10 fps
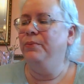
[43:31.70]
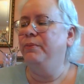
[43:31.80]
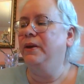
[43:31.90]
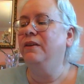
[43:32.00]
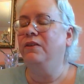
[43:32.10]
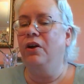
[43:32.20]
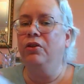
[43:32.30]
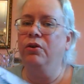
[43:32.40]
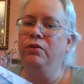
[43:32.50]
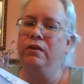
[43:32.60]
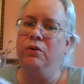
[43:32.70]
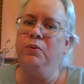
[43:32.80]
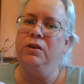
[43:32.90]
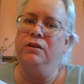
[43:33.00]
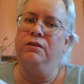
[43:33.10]
Because there are those that you
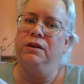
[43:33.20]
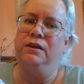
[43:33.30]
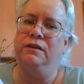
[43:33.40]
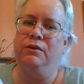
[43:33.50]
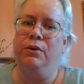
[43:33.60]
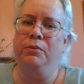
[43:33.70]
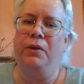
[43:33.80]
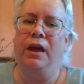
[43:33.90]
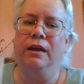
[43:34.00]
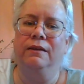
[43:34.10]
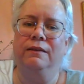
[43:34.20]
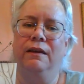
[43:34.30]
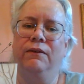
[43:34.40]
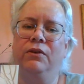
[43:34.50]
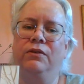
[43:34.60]
really do need to do on black.
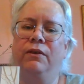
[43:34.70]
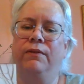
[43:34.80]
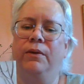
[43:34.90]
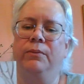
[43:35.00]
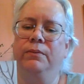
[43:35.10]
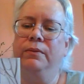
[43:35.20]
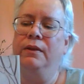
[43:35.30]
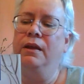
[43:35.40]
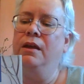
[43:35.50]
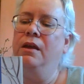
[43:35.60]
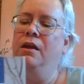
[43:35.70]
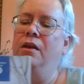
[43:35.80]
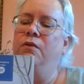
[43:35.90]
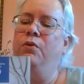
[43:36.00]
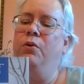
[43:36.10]
Save yourself up
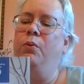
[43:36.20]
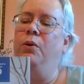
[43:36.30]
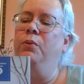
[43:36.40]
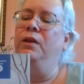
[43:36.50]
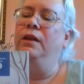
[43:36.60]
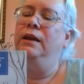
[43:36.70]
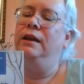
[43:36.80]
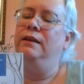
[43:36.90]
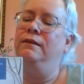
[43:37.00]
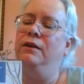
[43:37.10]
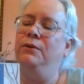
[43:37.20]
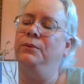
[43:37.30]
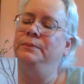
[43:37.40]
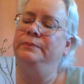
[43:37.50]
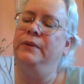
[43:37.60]
for what really needs you.
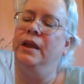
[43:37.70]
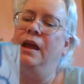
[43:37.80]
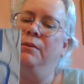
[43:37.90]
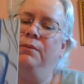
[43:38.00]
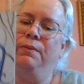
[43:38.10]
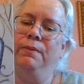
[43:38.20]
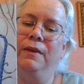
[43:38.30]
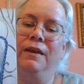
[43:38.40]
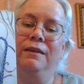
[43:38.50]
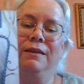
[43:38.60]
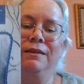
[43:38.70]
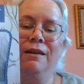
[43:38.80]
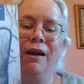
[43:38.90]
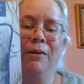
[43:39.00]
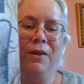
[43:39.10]
This is
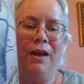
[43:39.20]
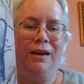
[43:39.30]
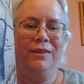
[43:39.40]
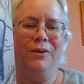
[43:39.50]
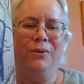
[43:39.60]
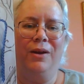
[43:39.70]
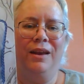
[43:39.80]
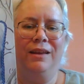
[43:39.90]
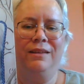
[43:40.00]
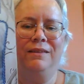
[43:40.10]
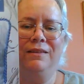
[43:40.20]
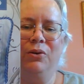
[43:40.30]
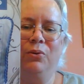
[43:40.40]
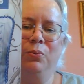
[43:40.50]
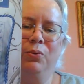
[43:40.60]
not black though, and it's
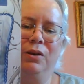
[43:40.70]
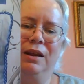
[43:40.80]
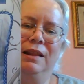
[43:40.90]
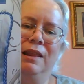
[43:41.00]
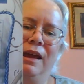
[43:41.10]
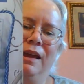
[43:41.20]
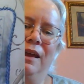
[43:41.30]
so pretty, light